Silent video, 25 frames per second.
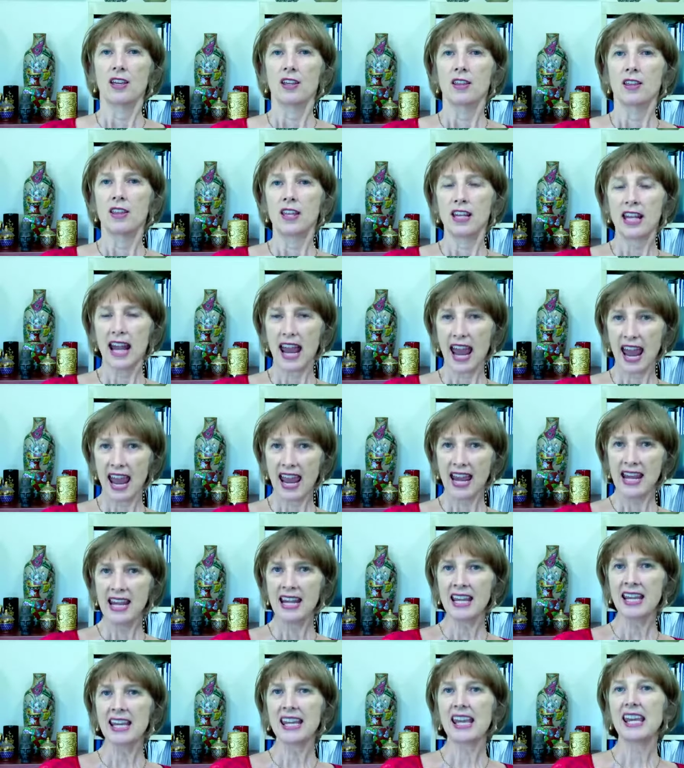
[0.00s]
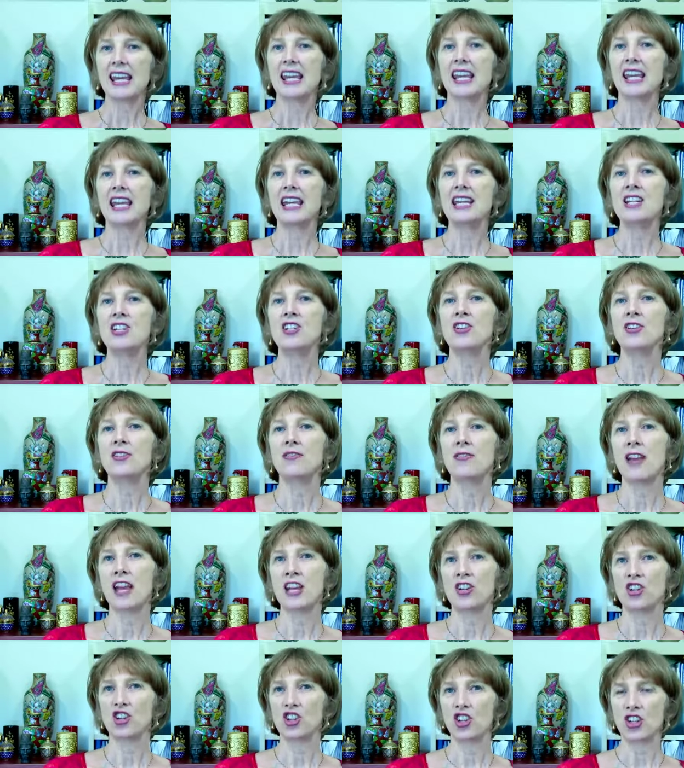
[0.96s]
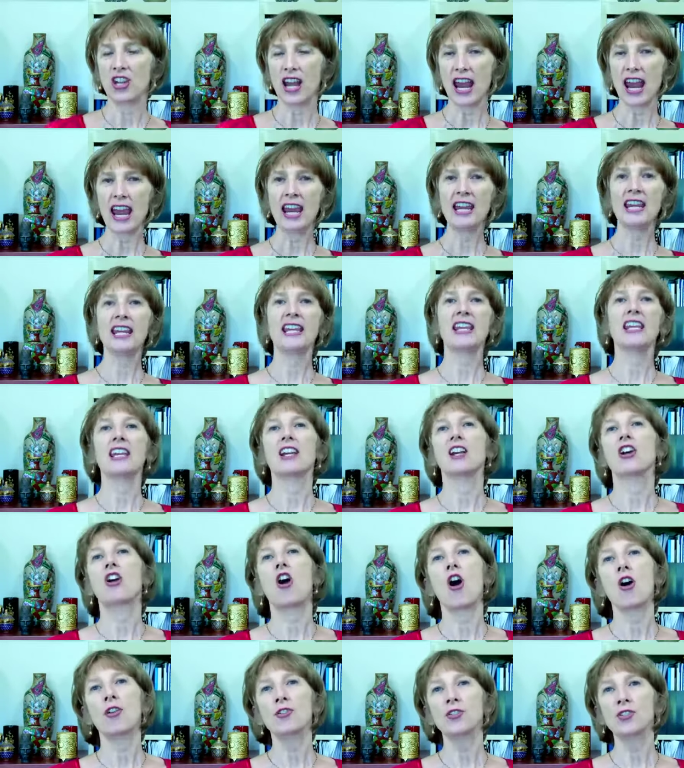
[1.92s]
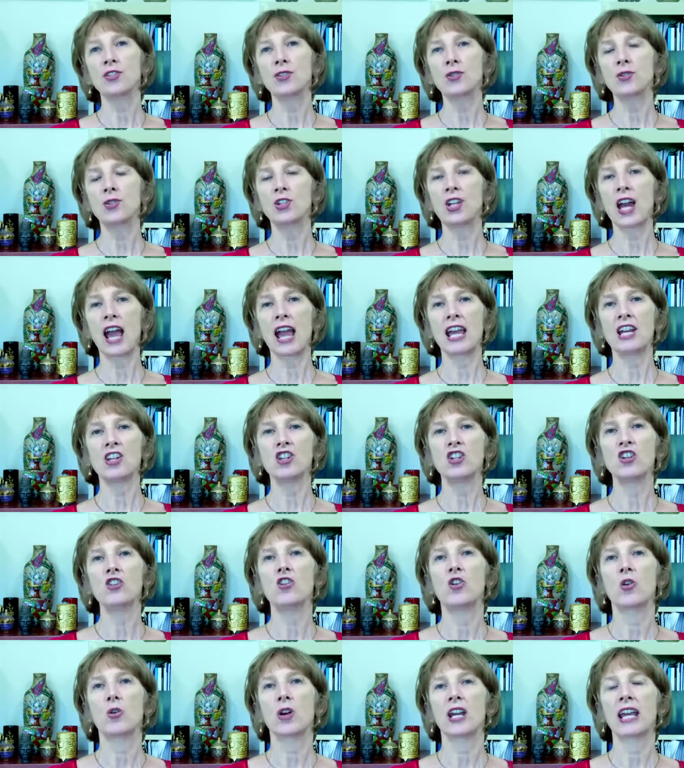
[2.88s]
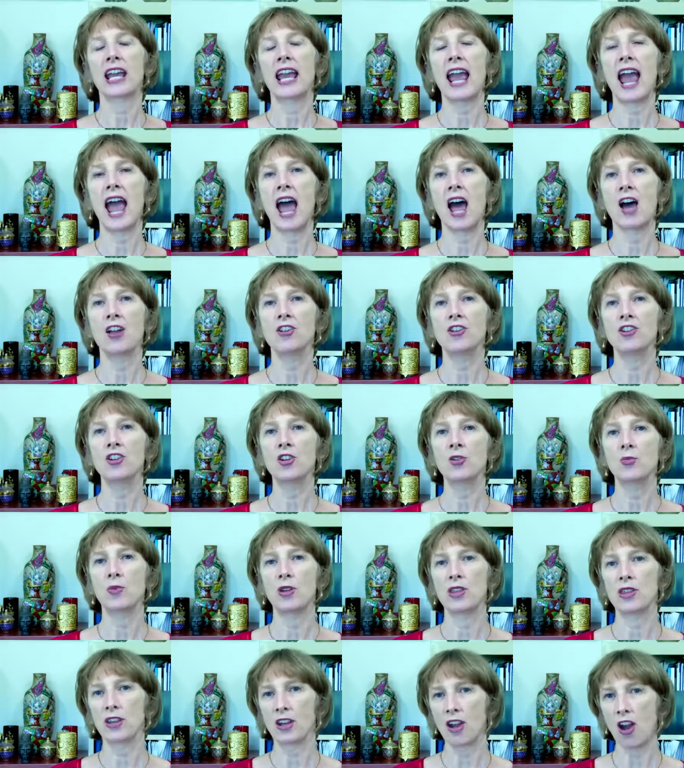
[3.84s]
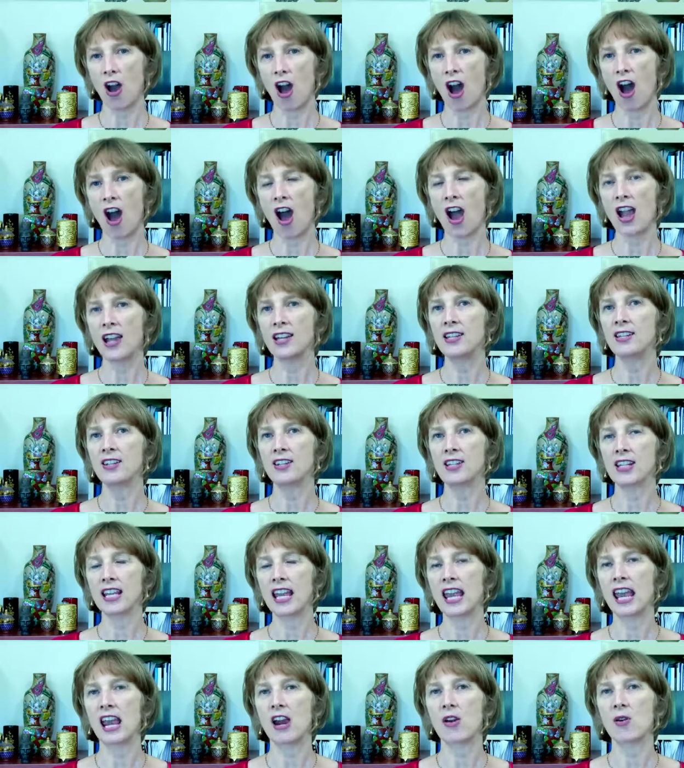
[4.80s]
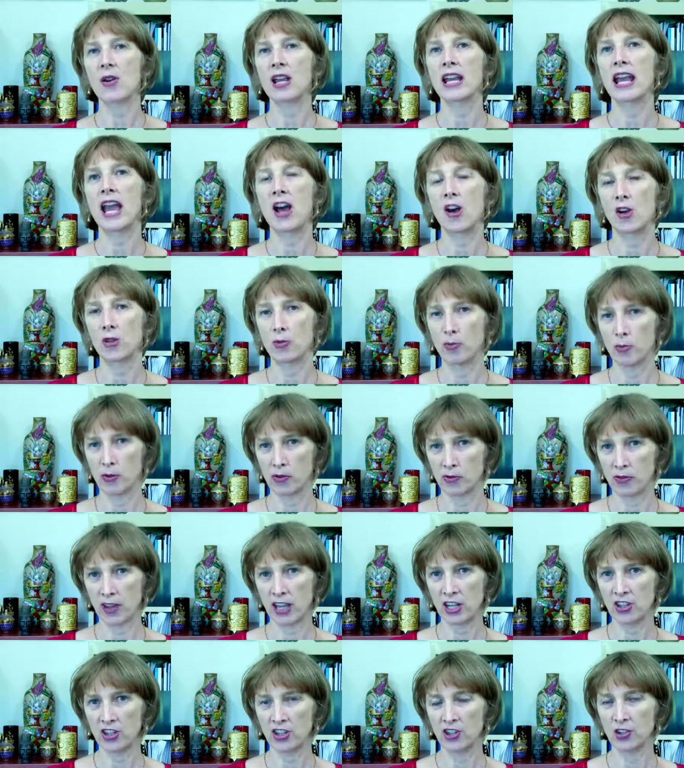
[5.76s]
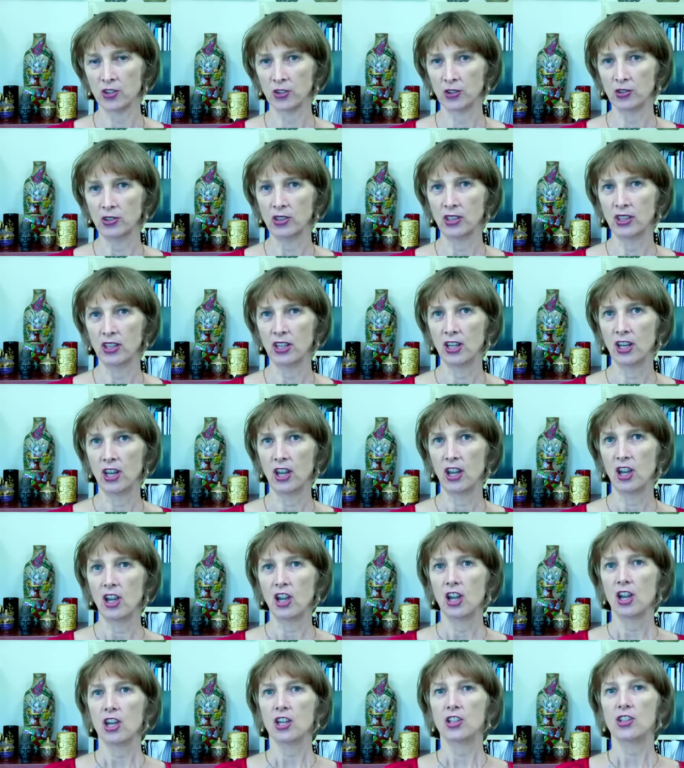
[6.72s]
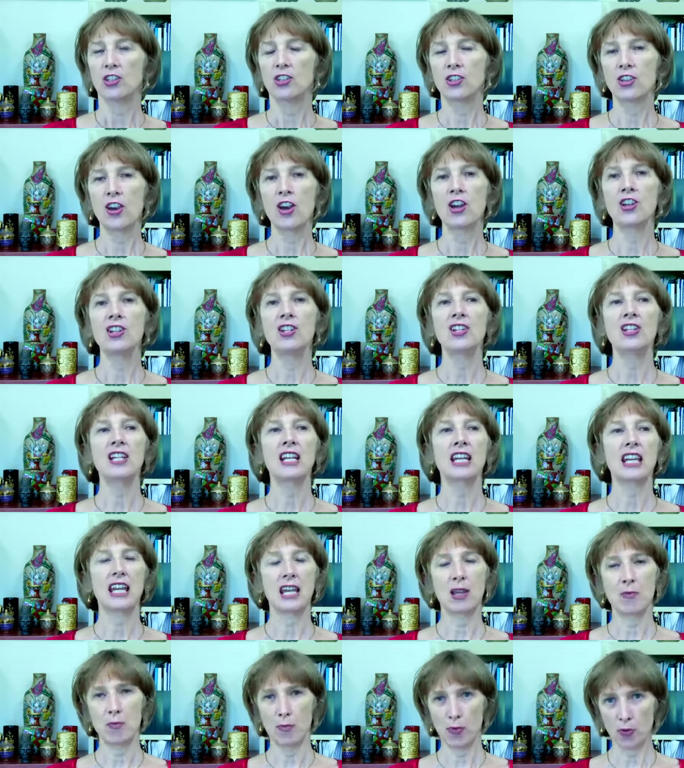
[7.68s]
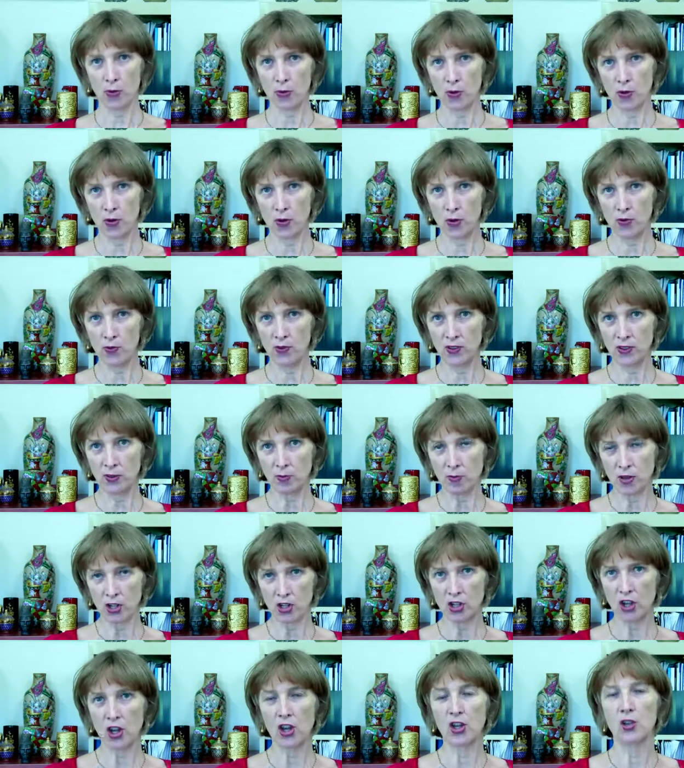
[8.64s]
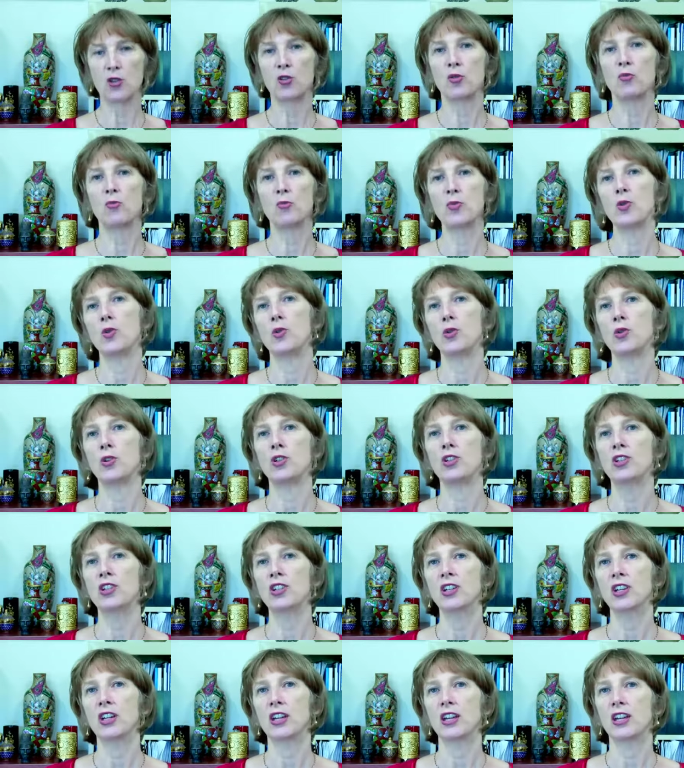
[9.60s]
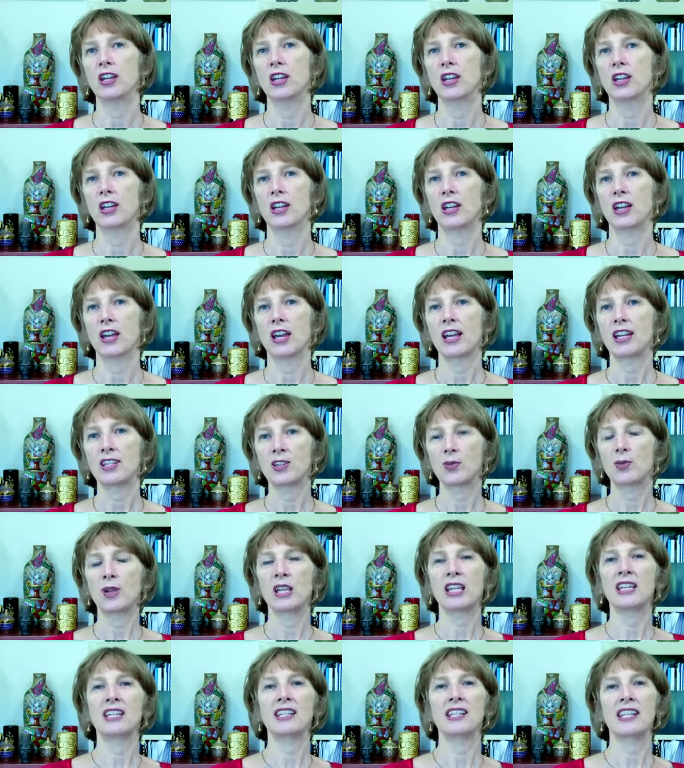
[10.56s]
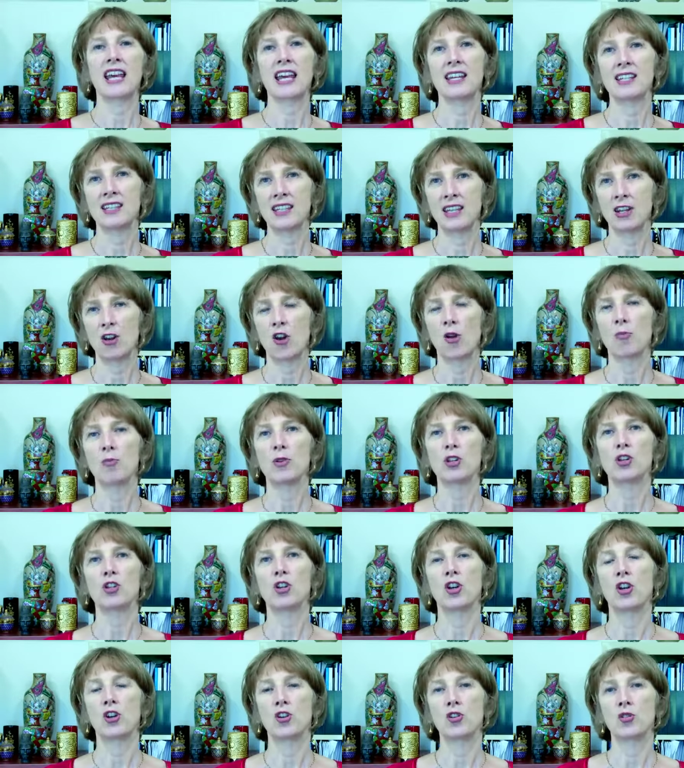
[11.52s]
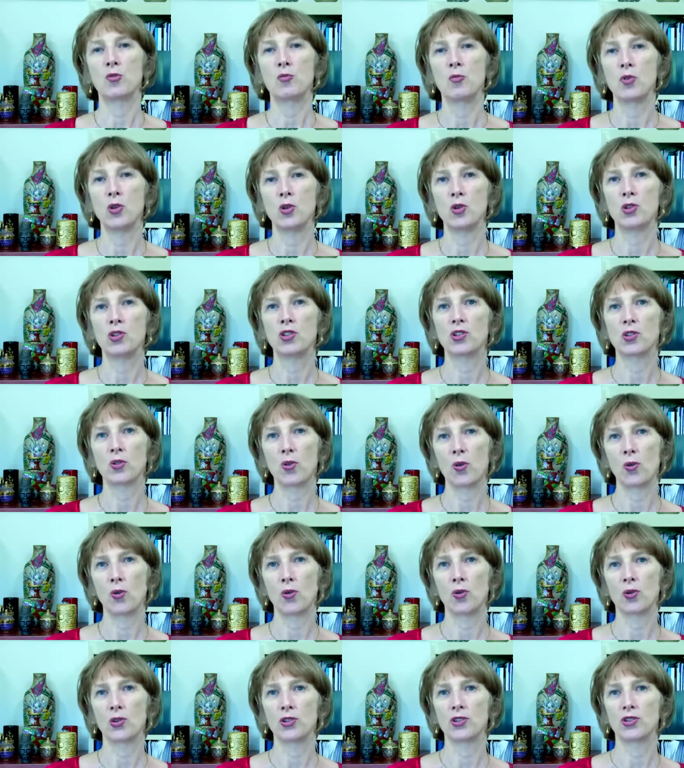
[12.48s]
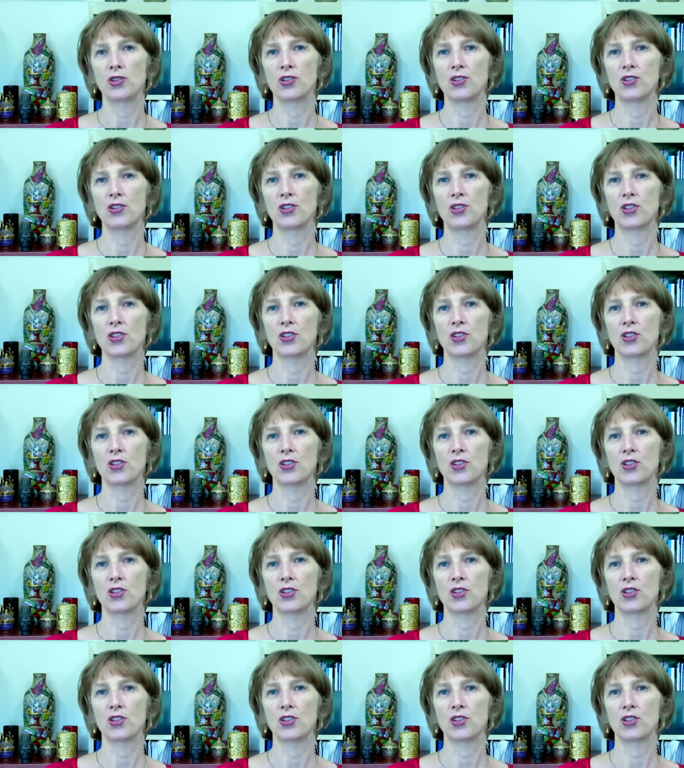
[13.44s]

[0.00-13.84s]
that any intervention, any consultation or encounter with a kind and caring health professional certainly improves maternal mood as we assess it on maternal mood scores.